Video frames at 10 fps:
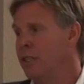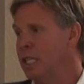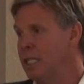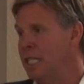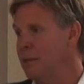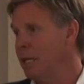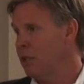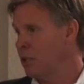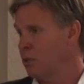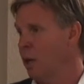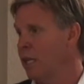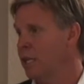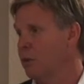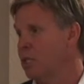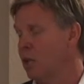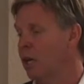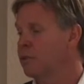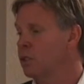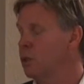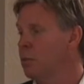the edema, the swelling
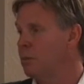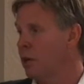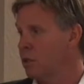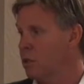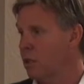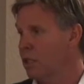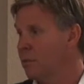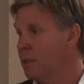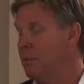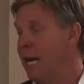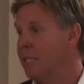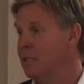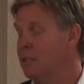resolves, the tumor markers start coming back